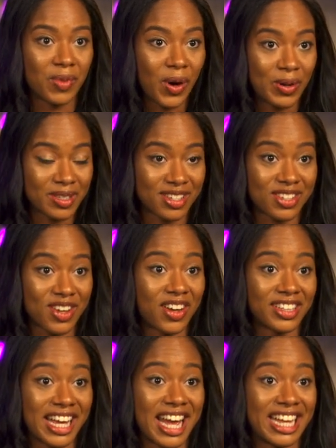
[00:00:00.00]
post
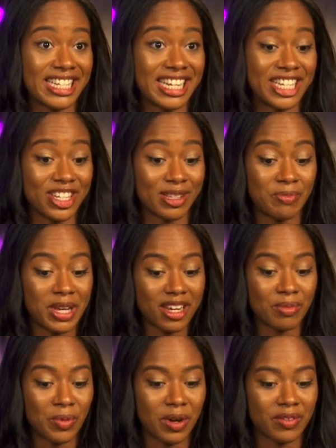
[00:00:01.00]
Songland, and just
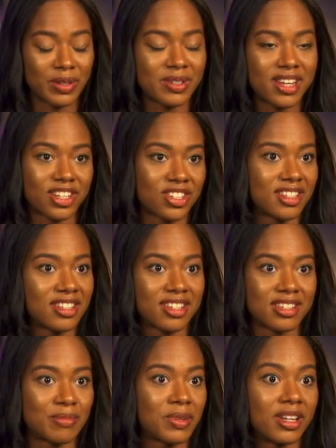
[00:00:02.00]
being in more of those
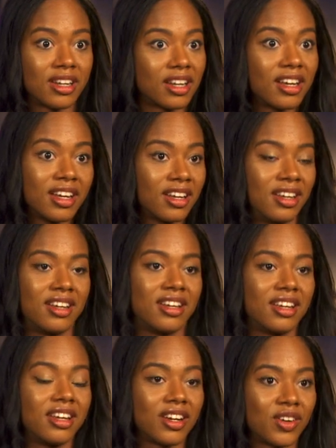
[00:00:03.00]
sessions has been,
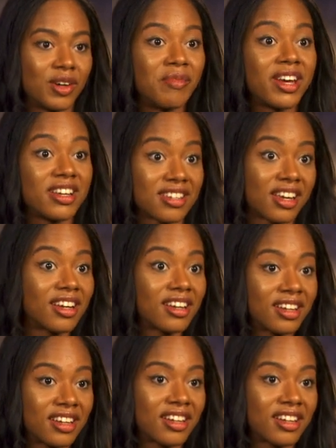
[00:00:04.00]
amazing.